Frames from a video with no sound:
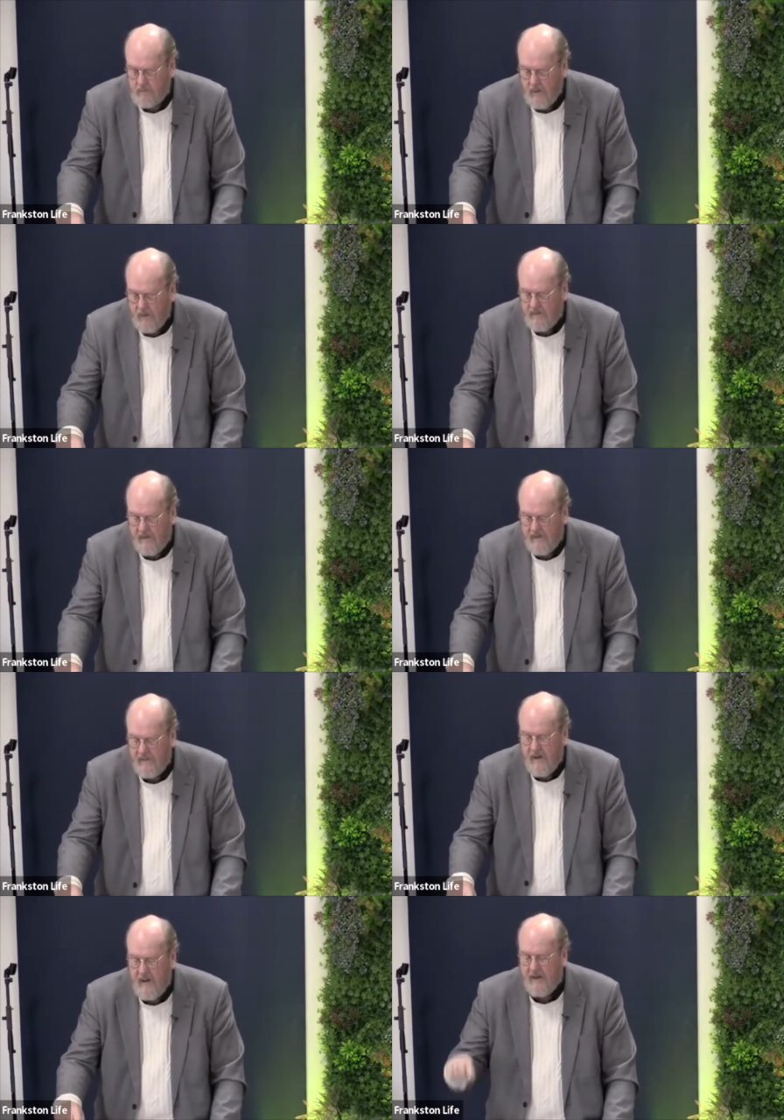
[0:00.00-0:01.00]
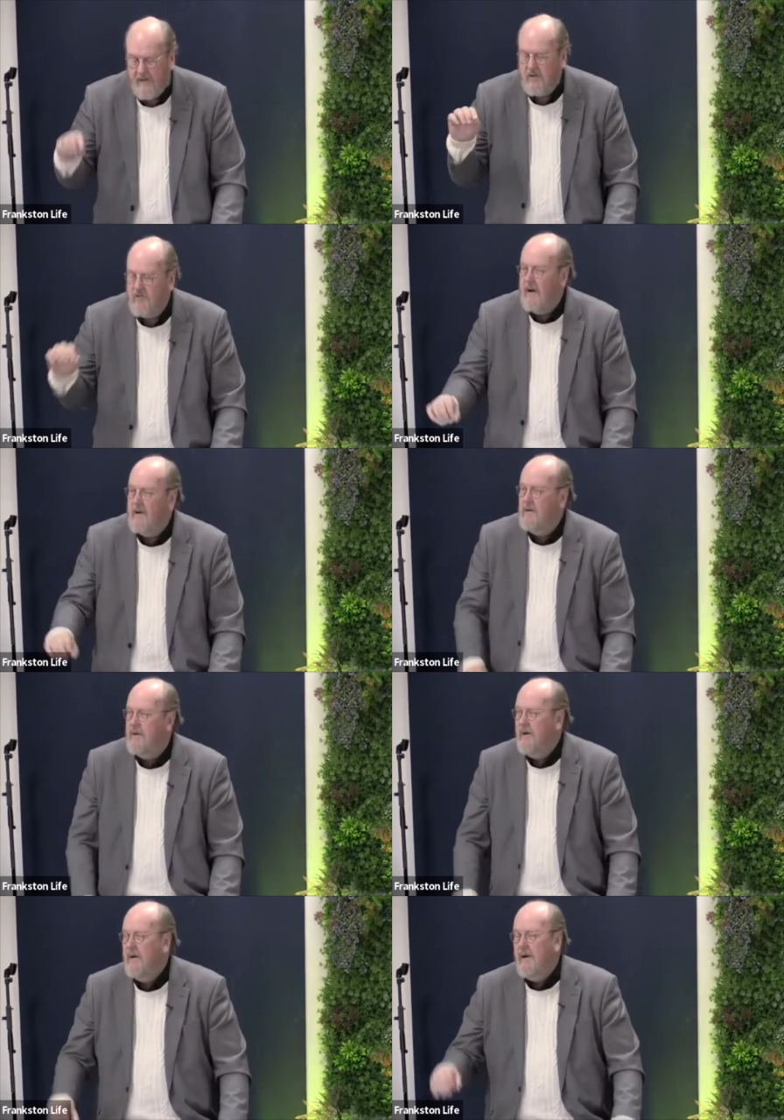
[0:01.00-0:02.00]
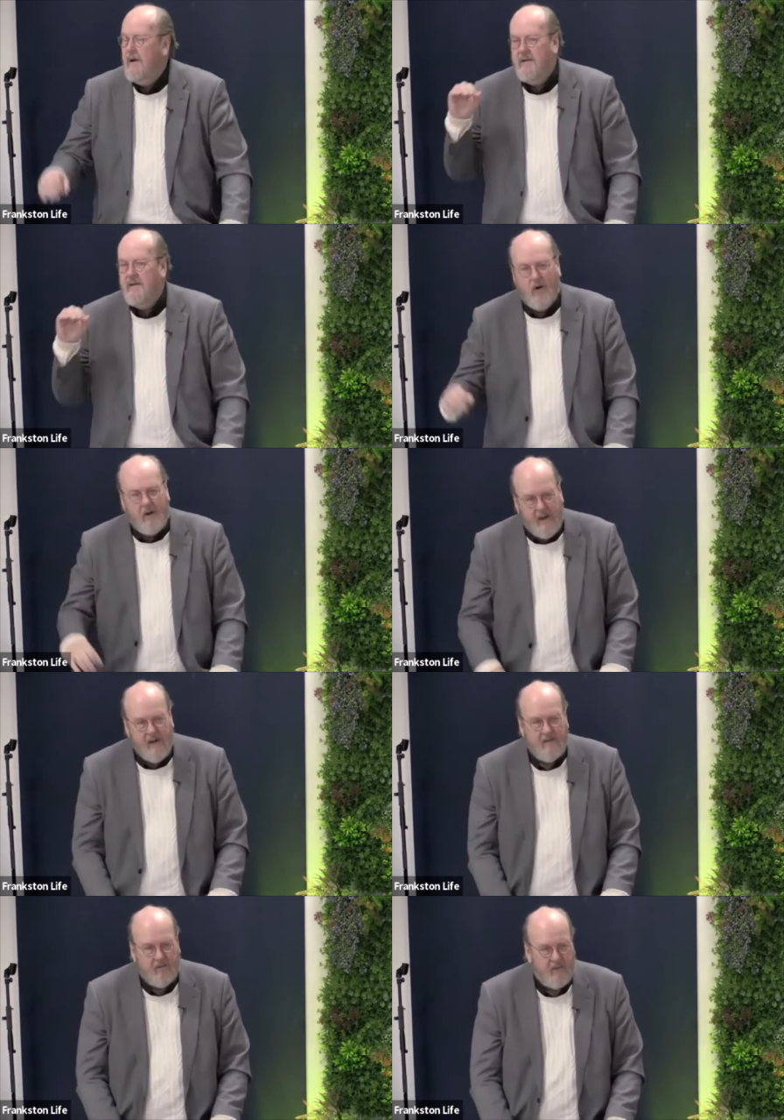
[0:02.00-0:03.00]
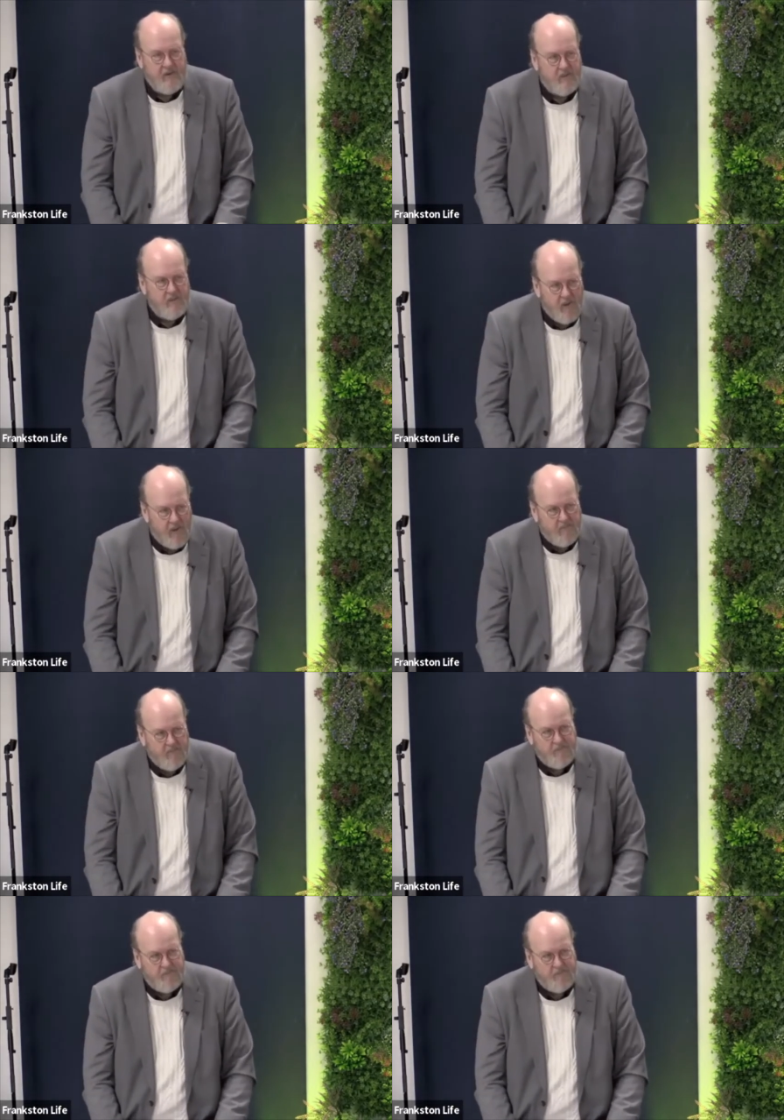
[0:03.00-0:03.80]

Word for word: it says, Our struggle is not against flesh and blood,